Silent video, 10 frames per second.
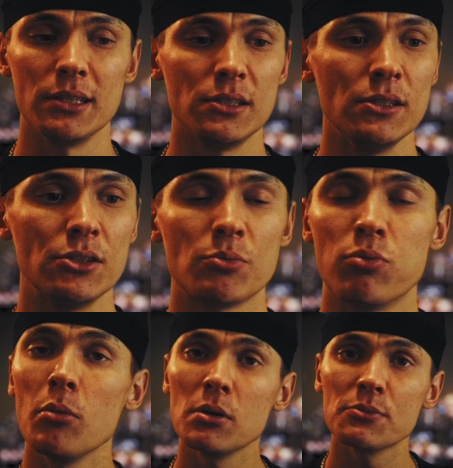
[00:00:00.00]
they
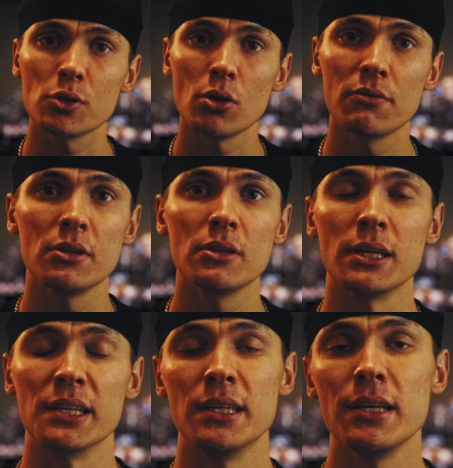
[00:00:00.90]
teach problem
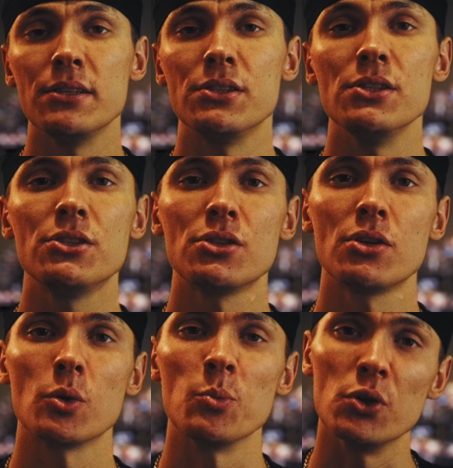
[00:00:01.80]
solving, they
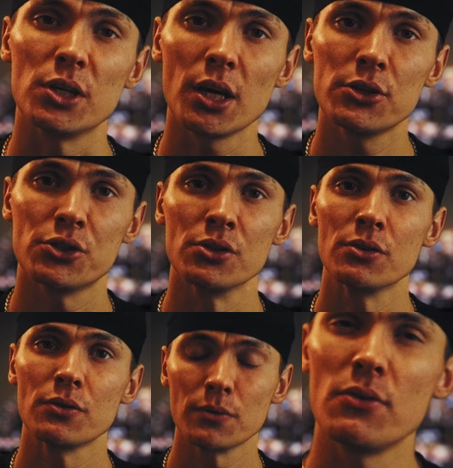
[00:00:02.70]
teach communication.
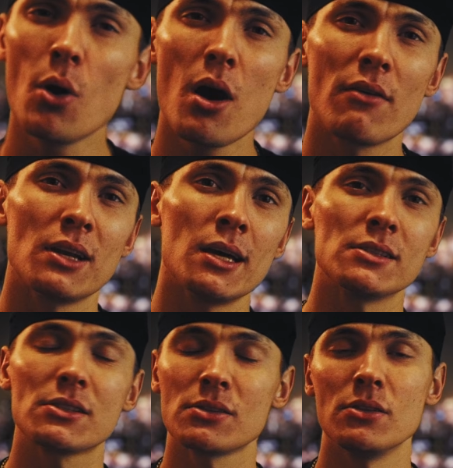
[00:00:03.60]
And if you don't have
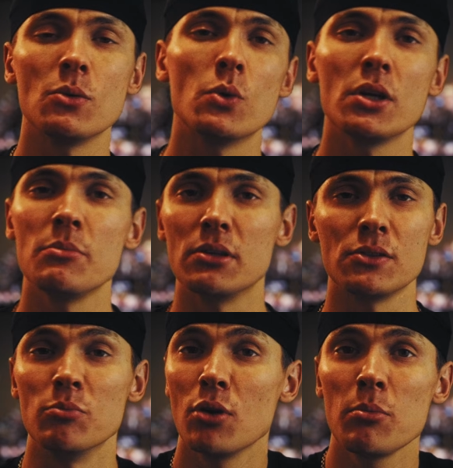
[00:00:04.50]
clients, don't worry
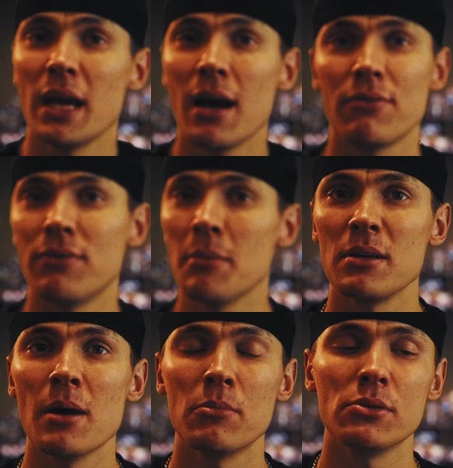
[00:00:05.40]
because you probably have
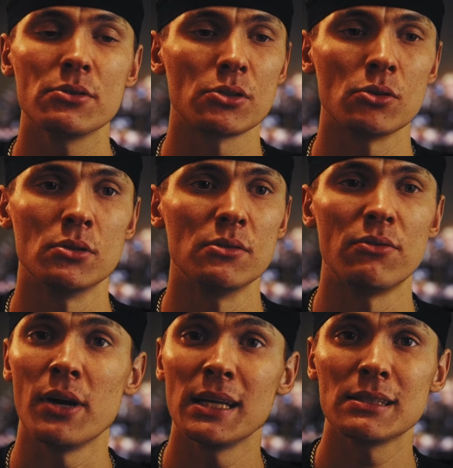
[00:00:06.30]
family members or
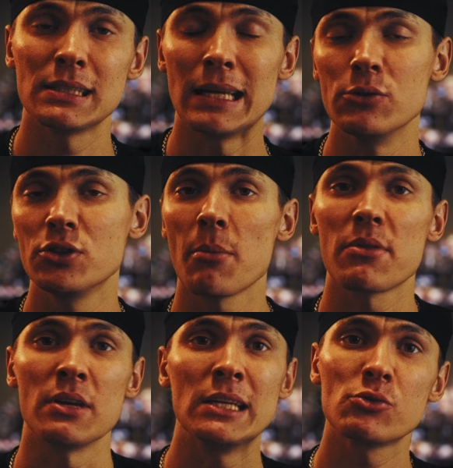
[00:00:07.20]
friends that do
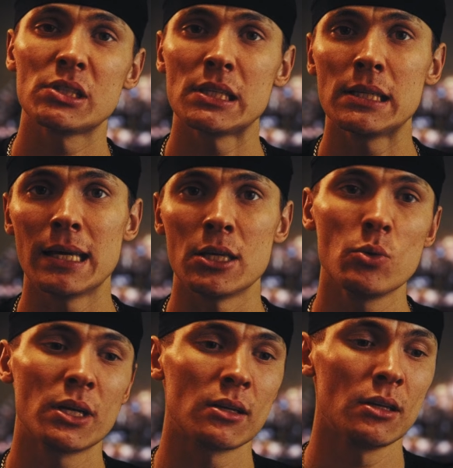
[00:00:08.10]
something interesting that
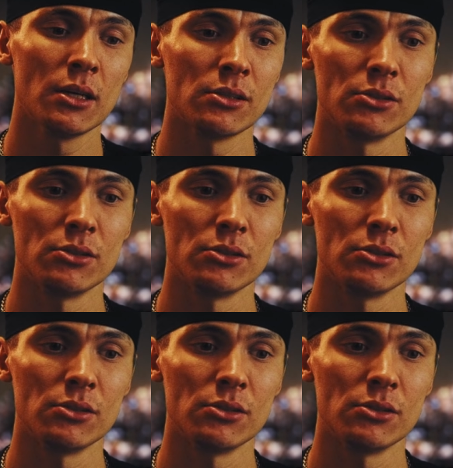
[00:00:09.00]
you can